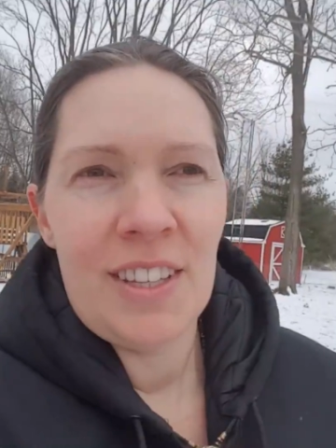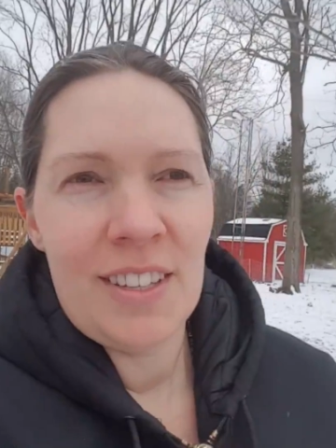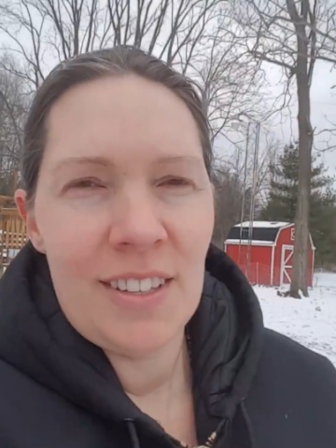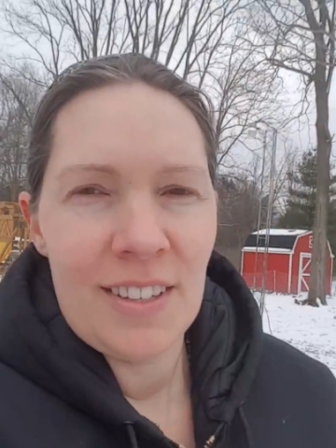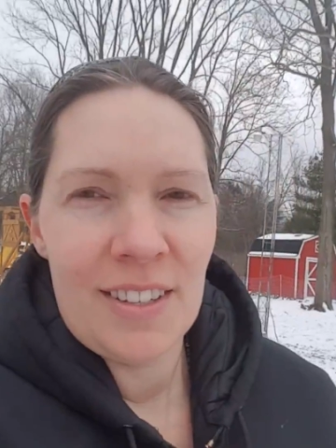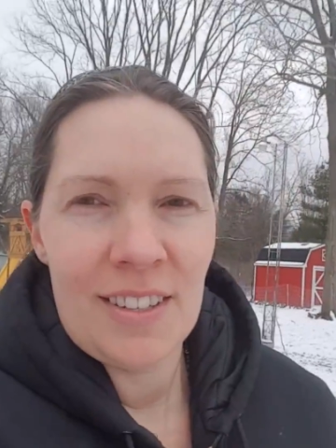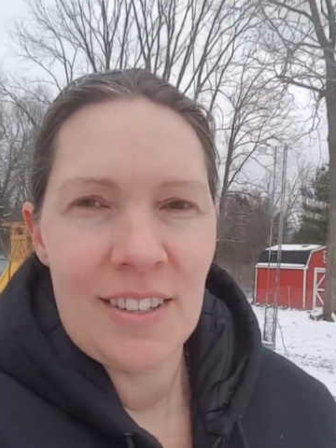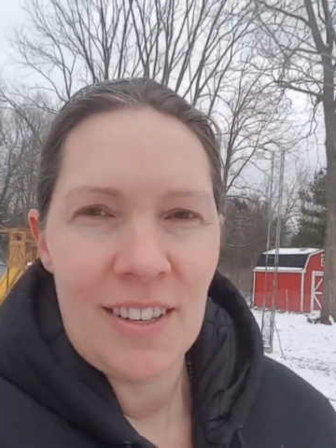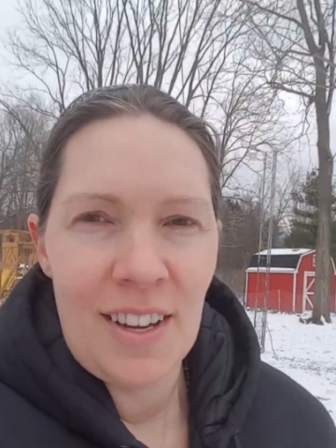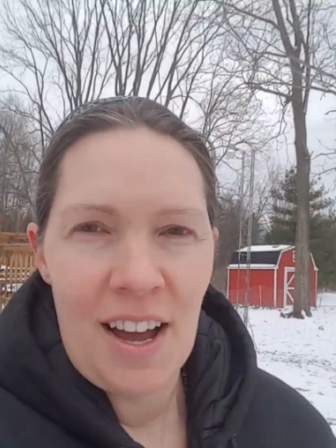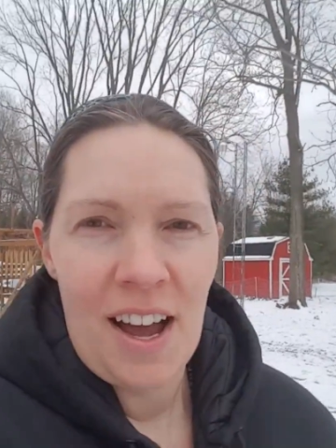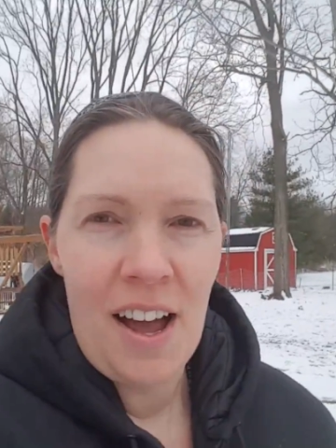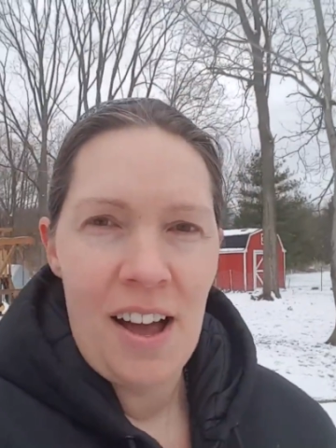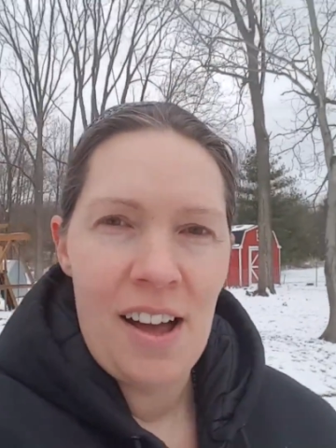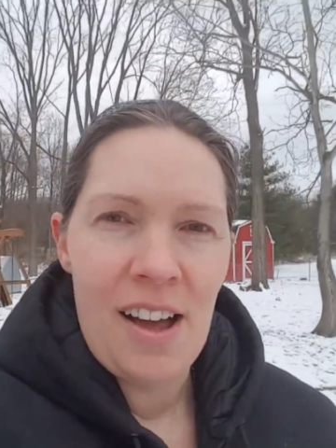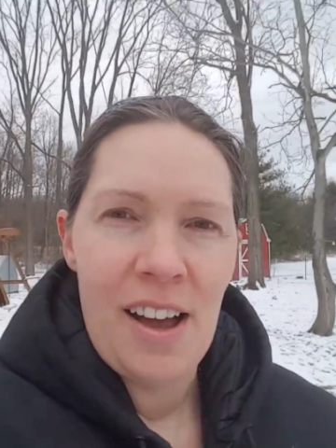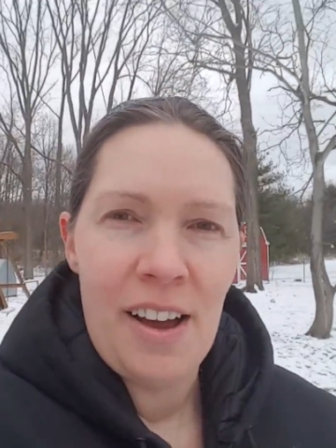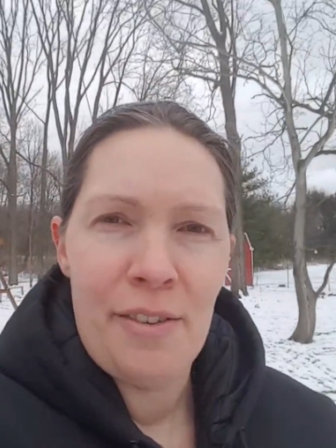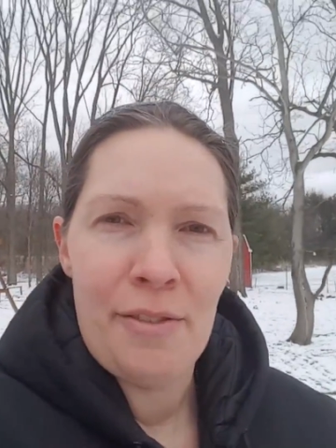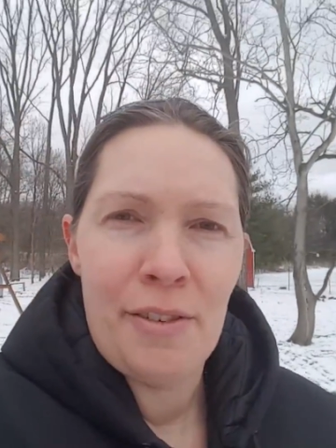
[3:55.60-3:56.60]
this
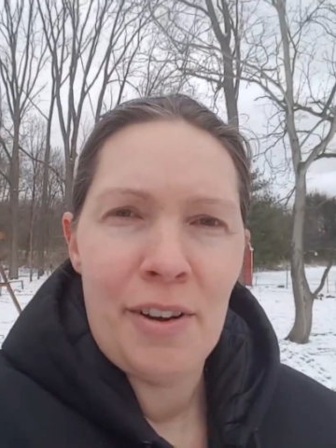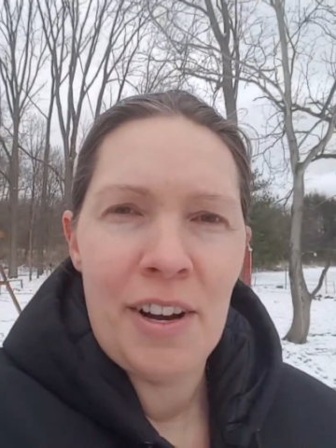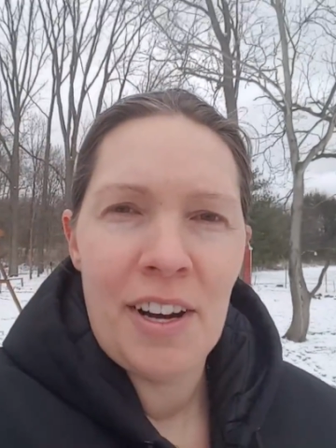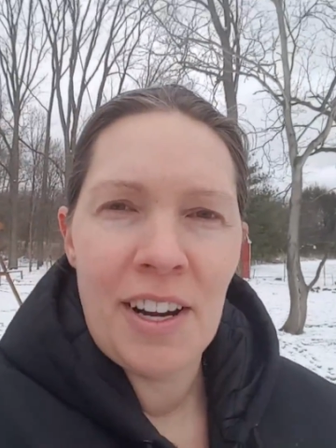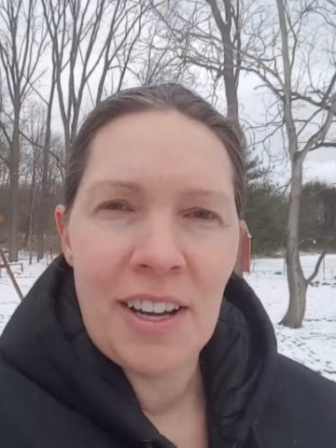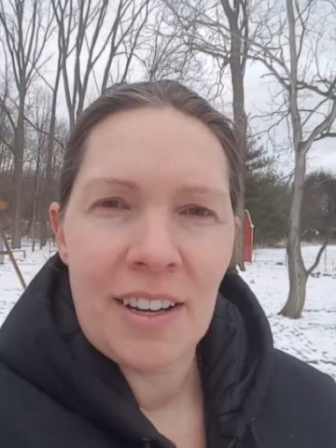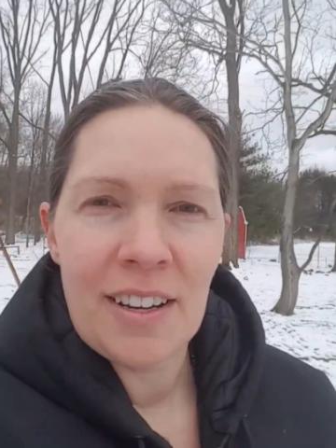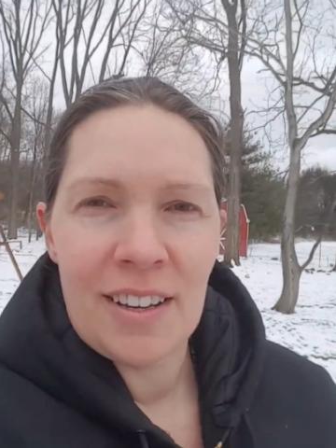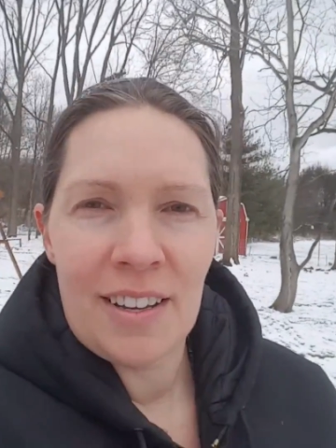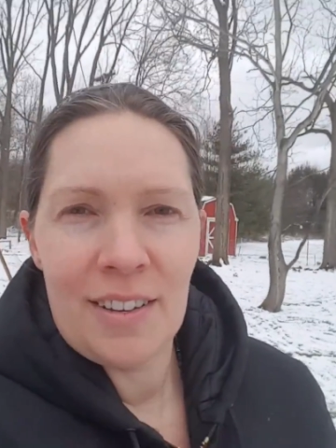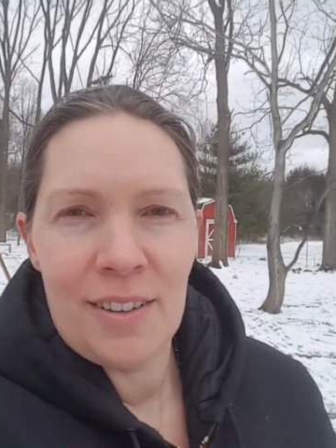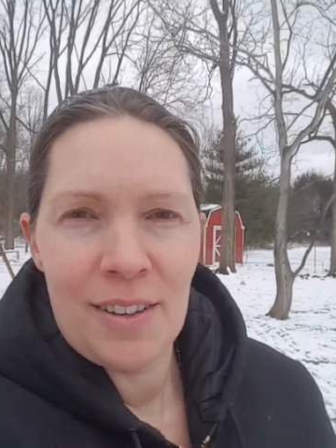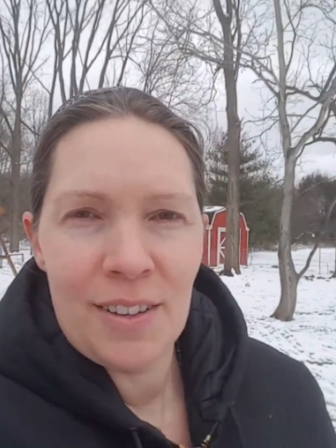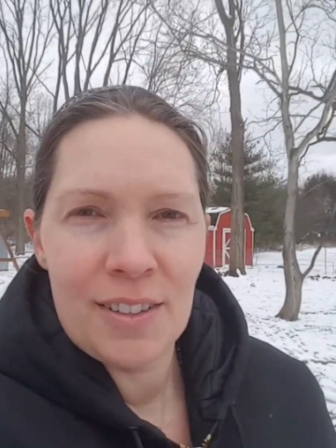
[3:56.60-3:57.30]
ironic